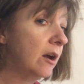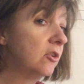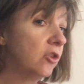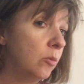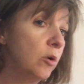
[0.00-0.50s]
I
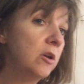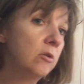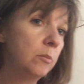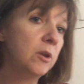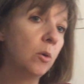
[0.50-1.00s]
just want you
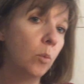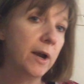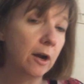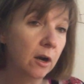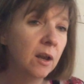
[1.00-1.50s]
to be
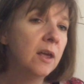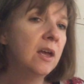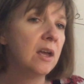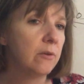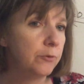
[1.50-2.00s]
aware,
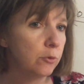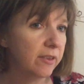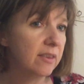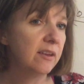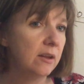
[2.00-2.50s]
if you
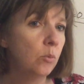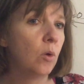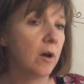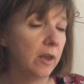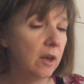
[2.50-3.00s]
see
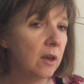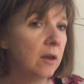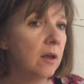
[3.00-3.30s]
one,